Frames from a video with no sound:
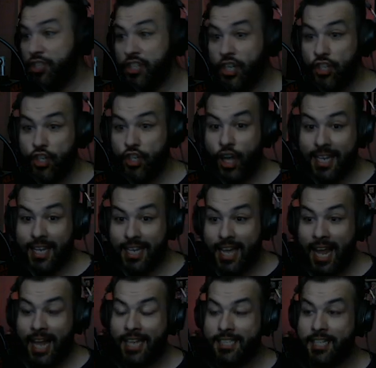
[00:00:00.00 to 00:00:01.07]
a
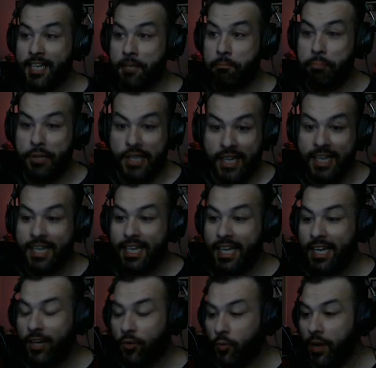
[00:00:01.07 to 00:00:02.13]
gigantic
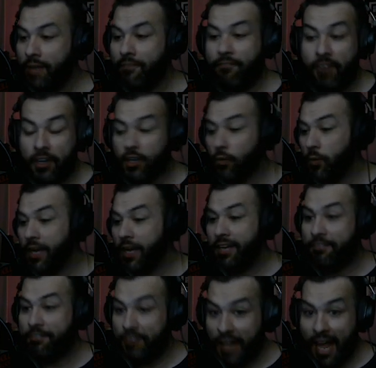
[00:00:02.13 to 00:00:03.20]
blinking red fuck a red
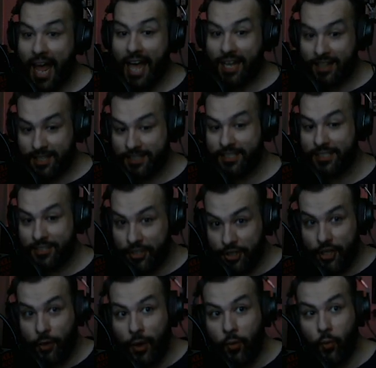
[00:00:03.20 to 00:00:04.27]
flag. This is, you
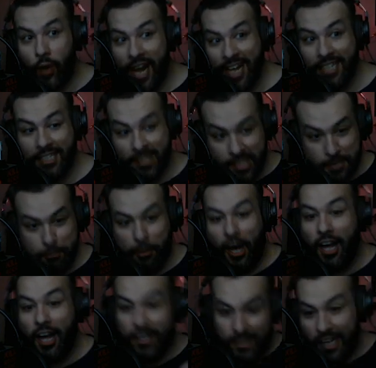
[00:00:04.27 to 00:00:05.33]
know, a red
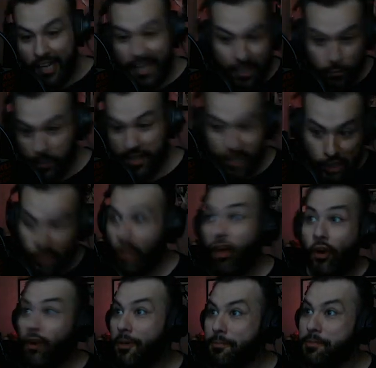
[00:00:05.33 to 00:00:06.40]
spotlight with
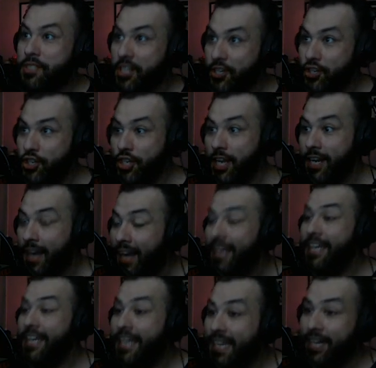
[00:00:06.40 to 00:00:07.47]
alarms and shit. I
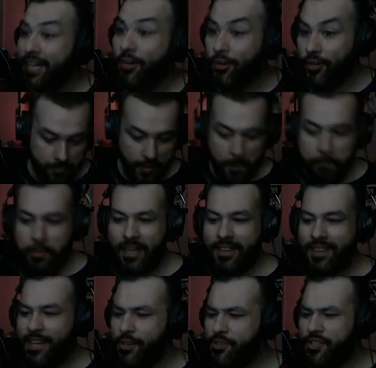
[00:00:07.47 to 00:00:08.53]
hear you. But
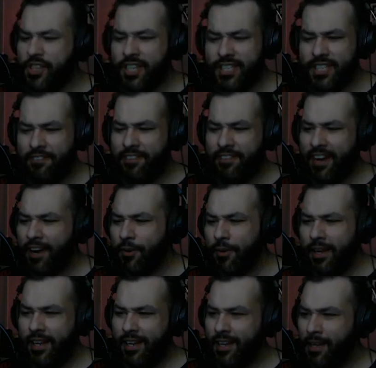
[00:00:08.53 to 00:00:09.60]
there's this
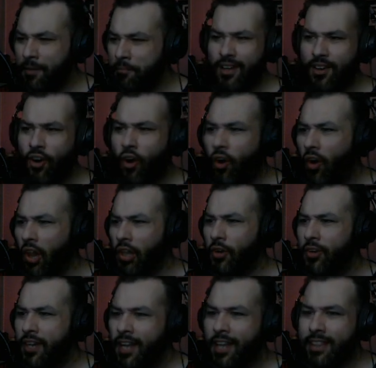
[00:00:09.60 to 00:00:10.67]
very um all or
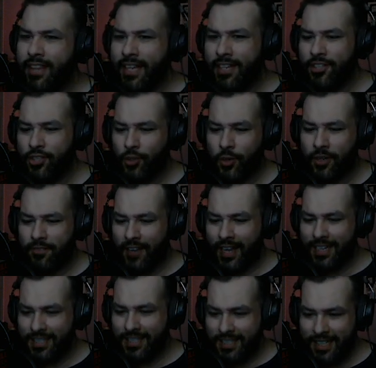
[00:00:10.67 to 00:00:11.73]
nothing sort of
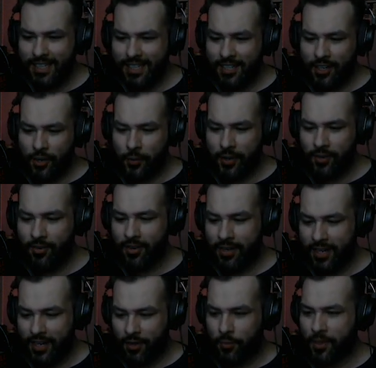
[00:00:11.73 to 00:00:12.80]
idea going on
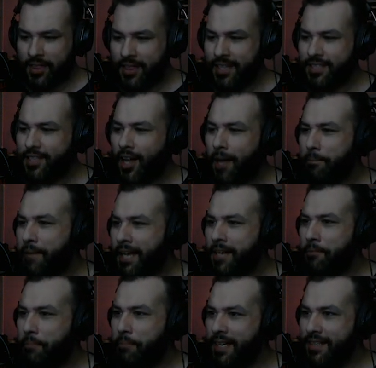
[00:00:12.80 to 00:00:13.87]
here with this
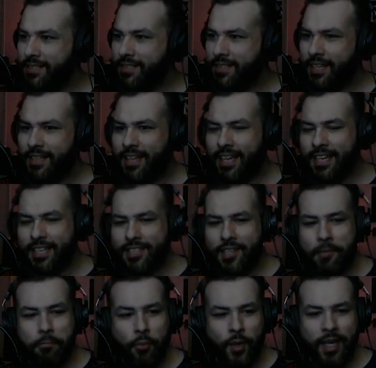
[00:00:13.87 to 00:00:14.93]
op-ed piece. That like at
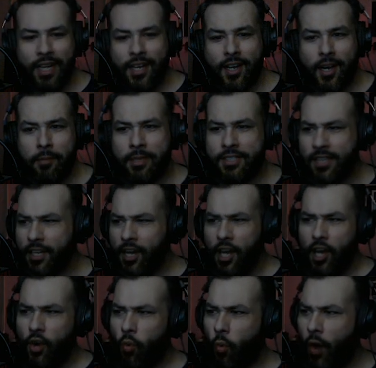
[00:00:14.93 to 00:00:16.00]
some point he comments like,
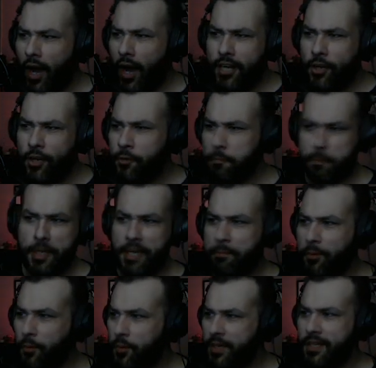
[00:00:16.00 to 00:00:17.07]
"Why don't
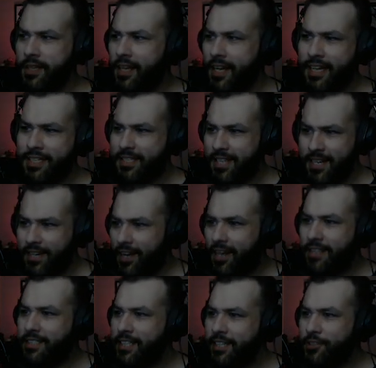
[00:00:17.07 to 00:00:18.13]
people realize that
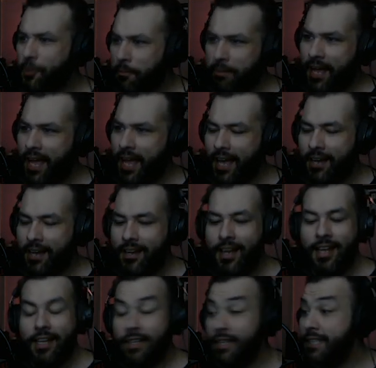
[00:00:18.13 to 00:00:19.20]
Nazis are bad?"
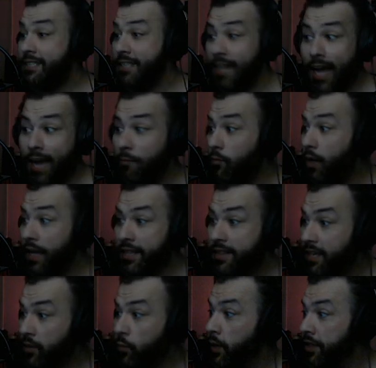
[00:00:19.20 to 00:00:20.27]
Listen, I'm right
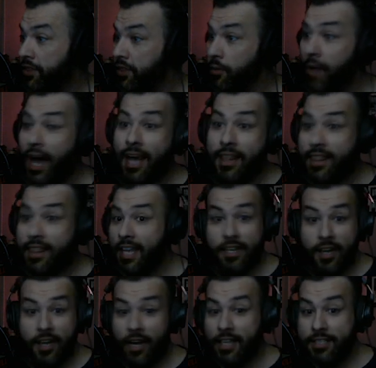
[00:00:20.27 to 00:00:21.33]
there with you. I think
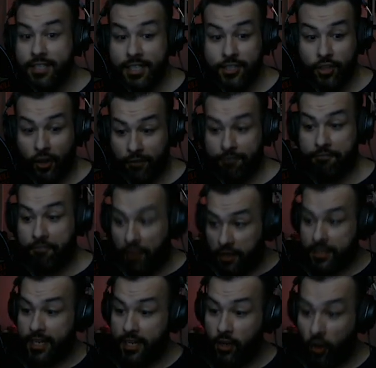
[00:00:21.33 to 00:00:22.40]
Nazis are
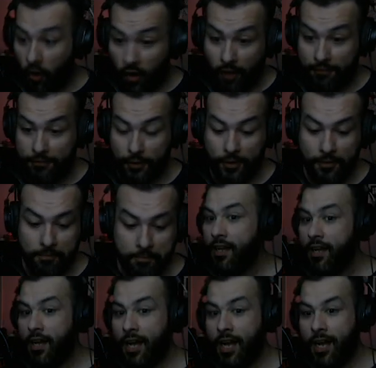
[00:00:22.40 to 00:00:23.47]
fucking awful.
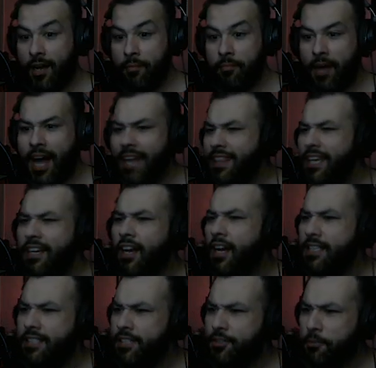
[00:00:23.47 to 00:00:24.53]
Um, I think
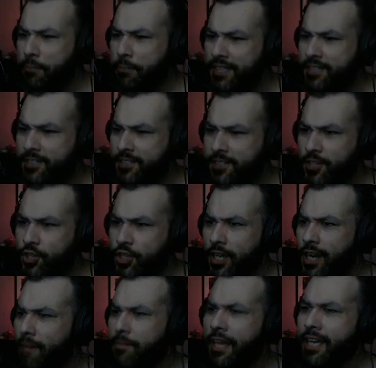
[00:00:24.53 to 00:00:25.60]
Nazis are pieces of shit.
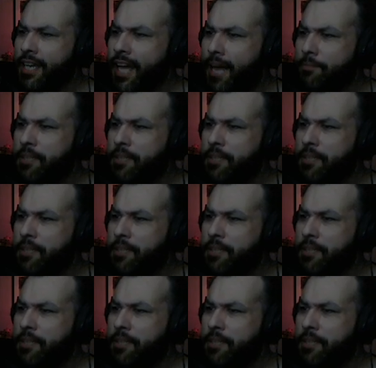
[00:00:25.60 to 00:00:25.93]
I'm like Captain